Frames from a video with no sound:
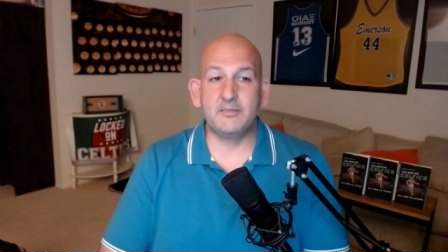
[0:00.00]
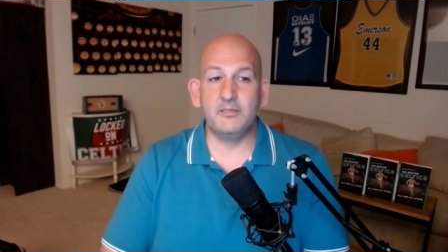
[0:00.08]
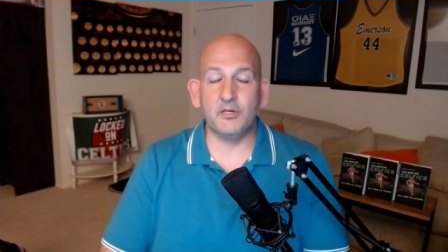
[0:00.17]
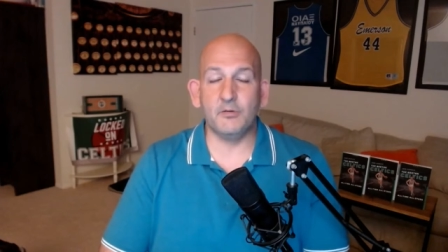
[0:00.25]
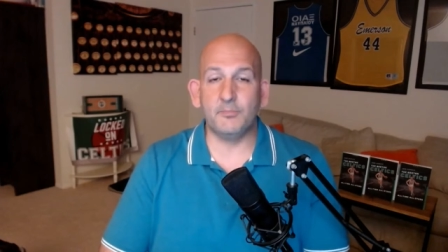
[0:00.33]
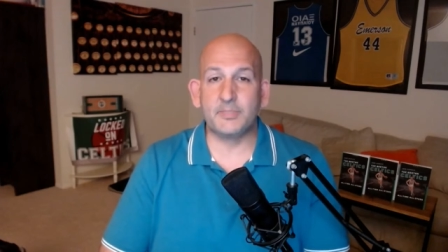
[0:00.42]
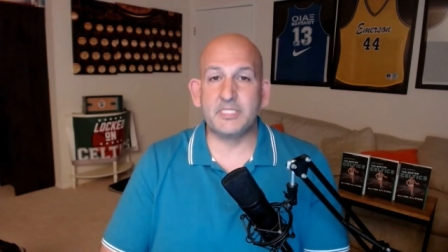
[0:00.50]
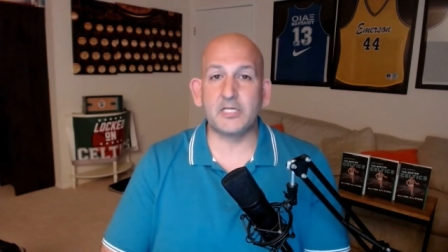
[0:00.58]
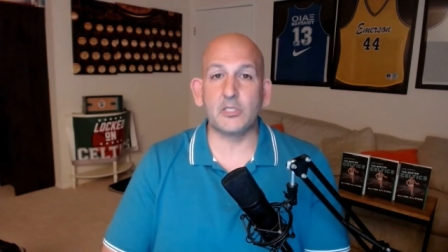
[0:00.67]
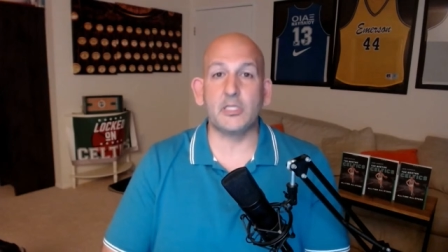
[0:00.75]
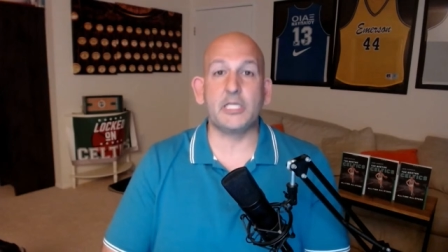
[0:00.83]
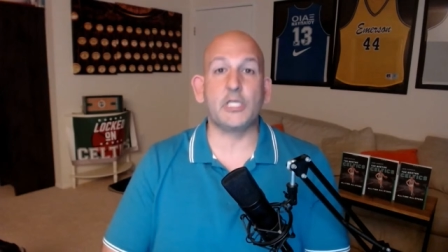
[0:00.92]
you know,
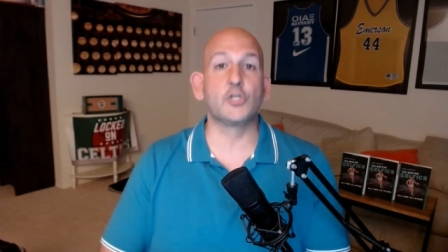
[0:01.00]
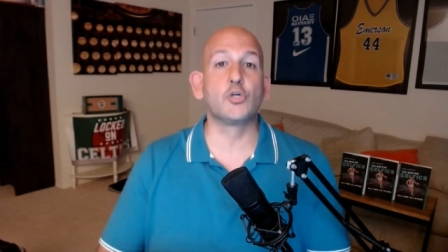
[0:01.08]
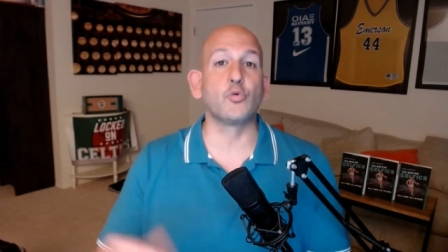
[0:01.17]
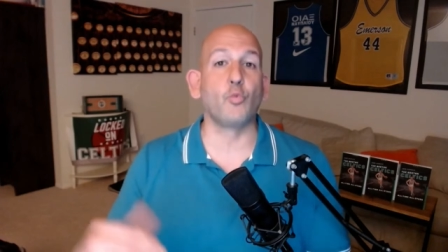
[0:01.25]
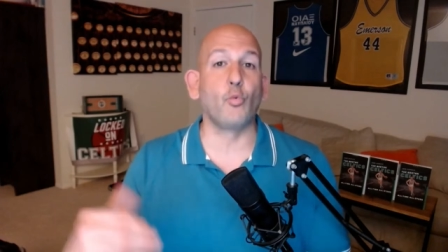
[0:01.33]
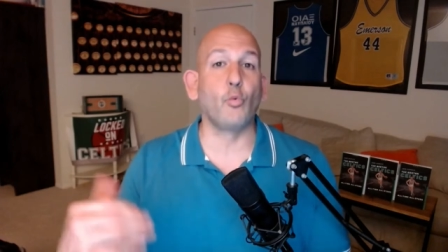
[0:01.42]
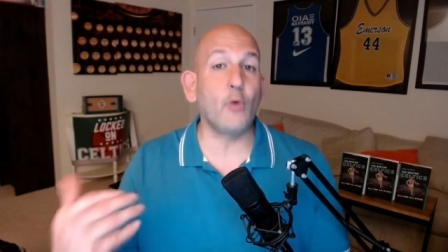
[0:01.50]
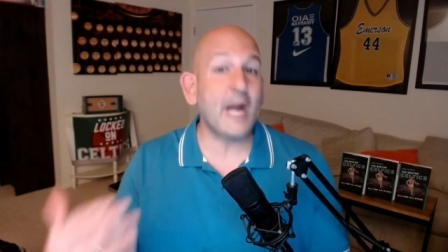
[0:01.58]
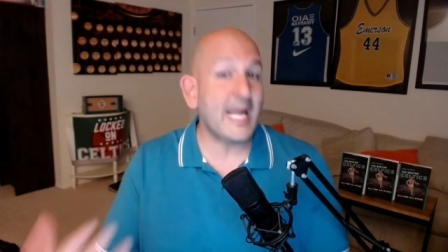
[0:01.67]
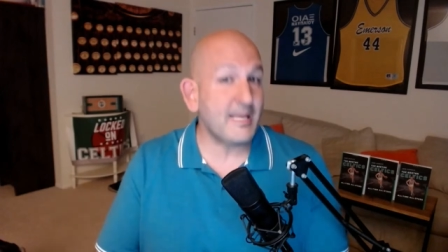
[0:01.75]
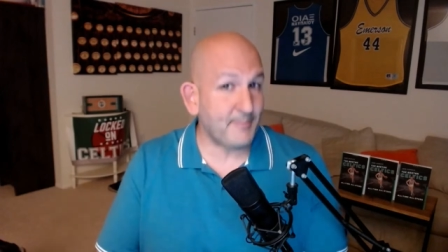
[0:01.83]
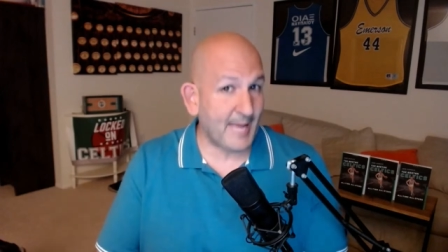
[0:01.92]
particularly
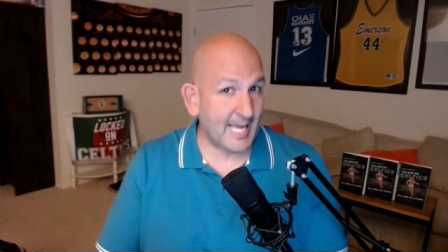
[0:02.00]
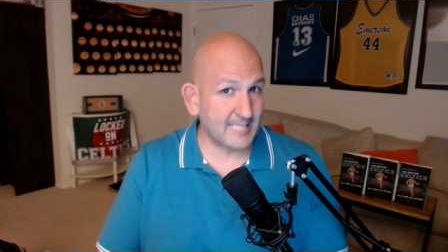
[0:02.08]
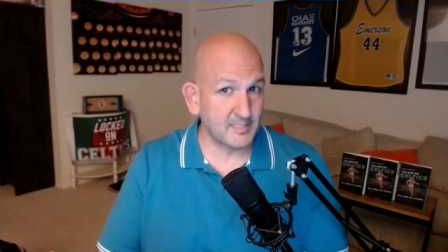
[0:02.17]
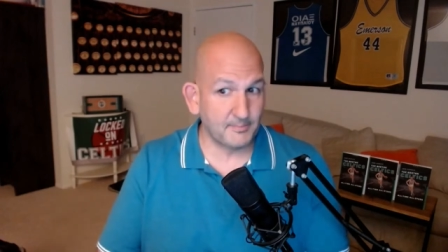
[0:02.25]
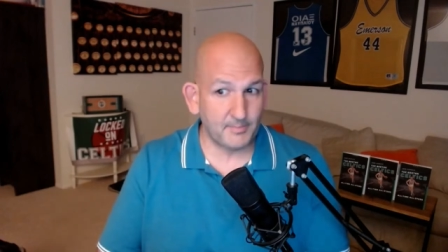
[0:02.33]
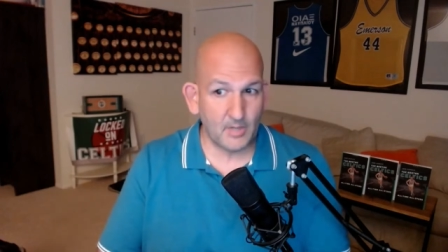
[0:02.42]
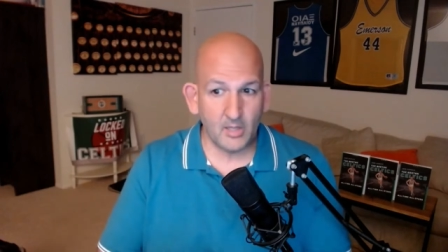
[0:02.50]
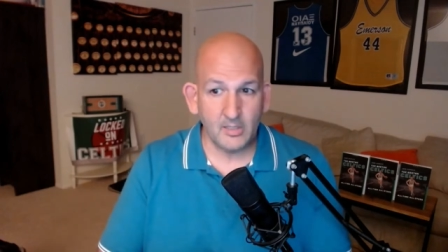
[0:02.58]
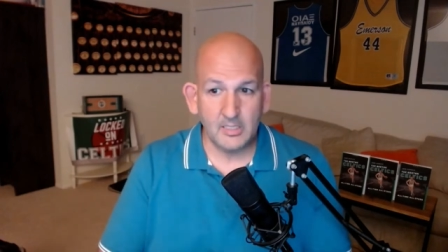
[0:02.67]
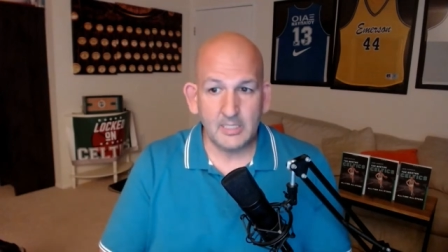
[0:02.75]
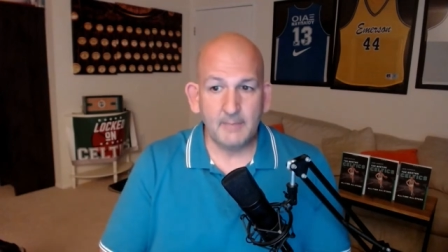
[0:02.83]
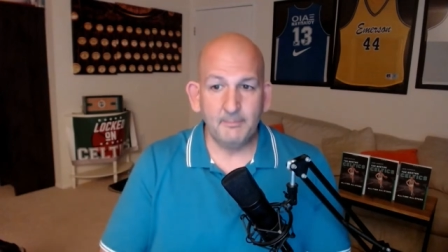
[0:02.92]
great
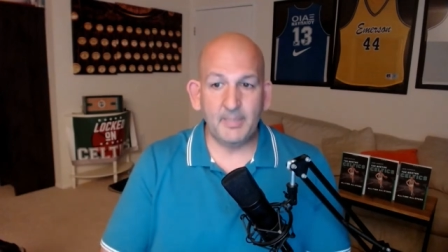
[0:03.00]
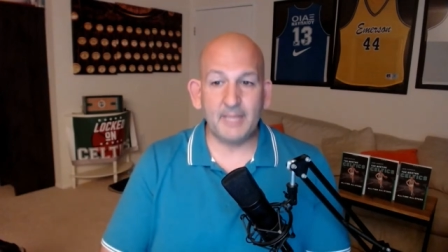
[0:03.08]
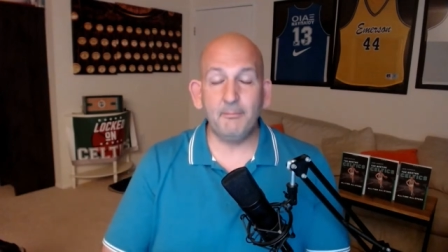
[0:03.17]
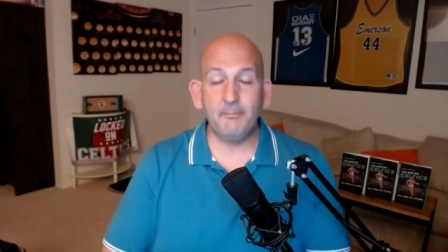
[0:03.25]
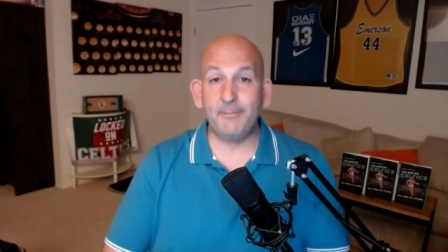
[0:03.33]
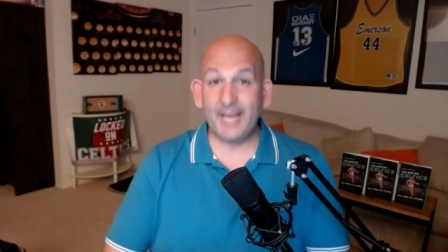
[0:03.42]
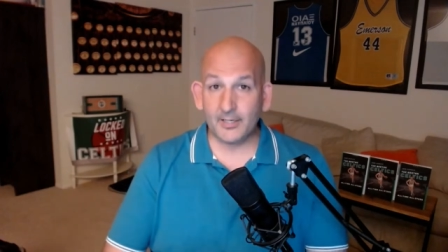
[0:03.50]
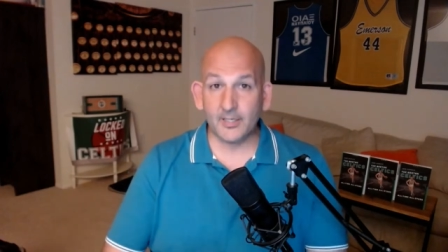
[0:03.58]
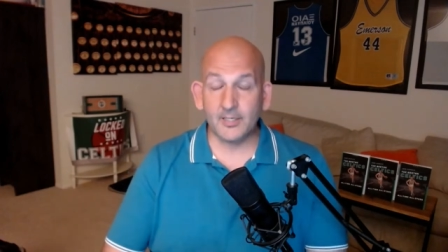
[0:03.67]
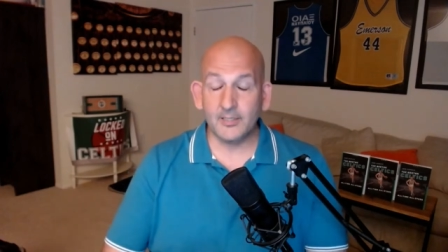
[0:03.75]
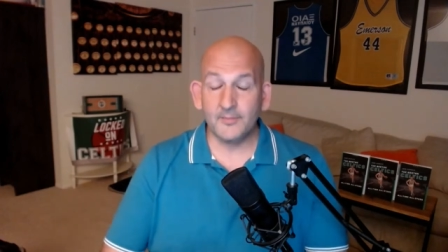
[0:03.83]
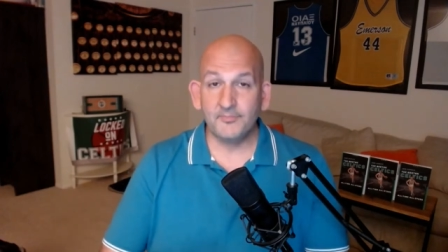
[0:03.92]
basketball, but
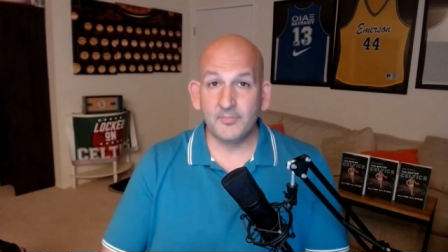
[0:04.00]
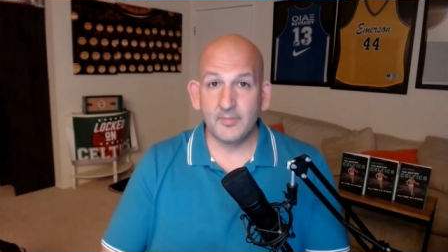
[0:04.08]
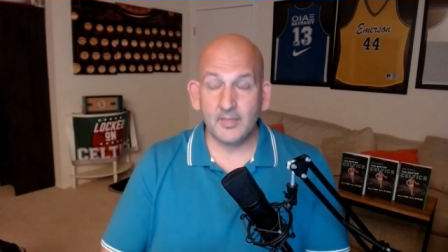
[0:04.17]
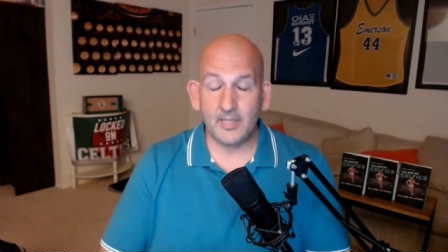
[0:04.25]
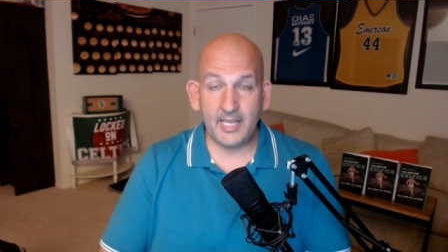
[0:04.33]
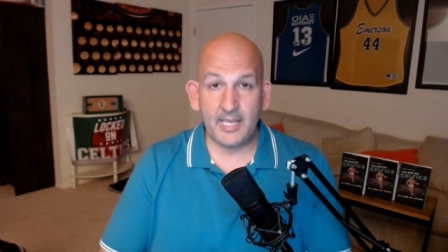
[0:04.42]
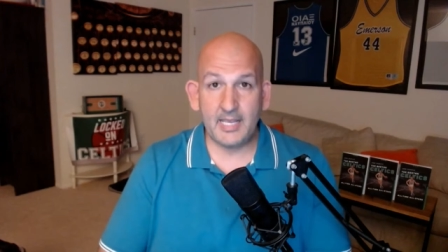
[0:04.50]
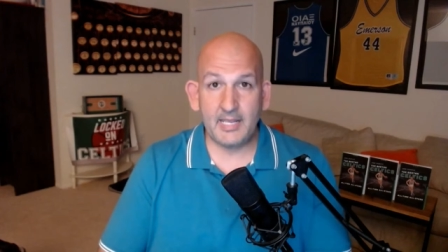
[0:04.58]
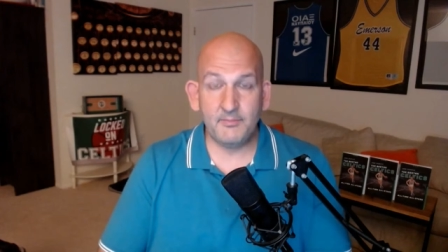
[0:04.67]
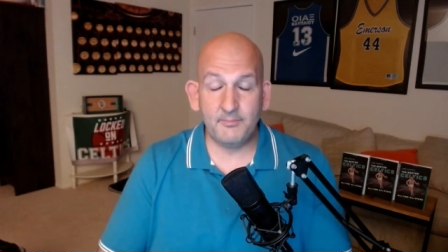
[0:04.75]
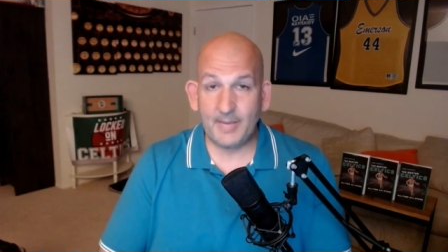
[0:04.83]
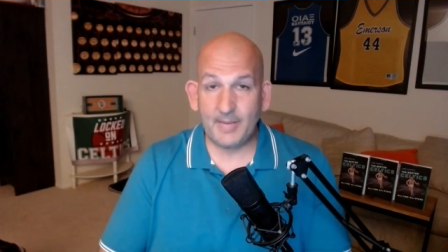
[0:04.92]
better.
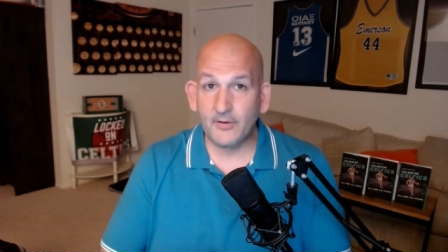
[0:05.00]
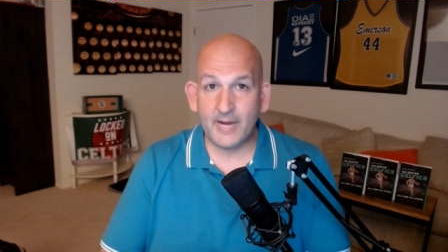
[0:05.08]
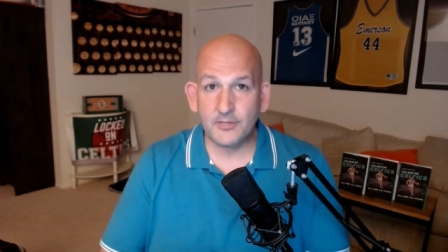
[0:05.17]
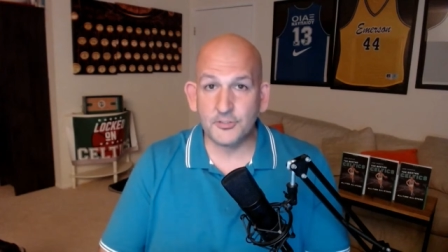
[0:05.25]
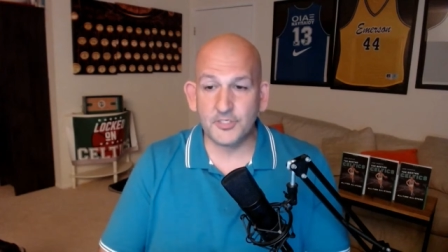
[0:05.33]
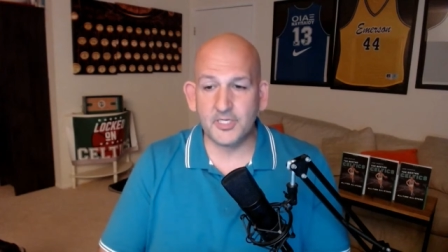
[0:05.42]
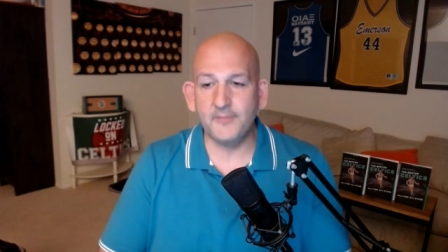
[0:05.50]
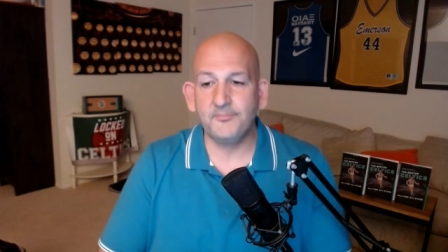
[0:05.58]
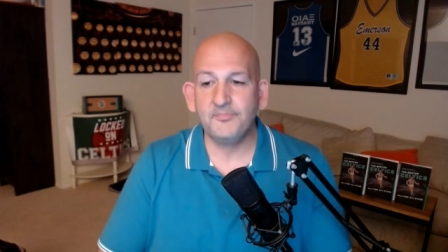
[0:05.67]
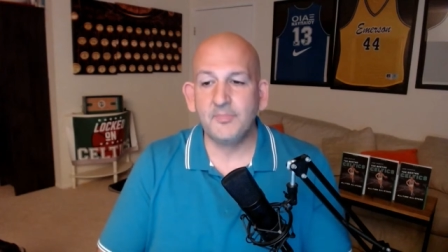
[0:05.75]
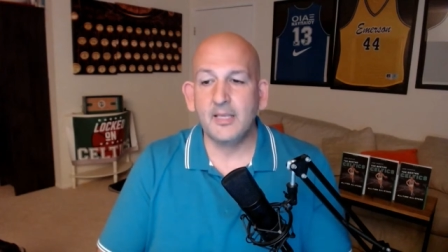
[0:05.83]
And better energy.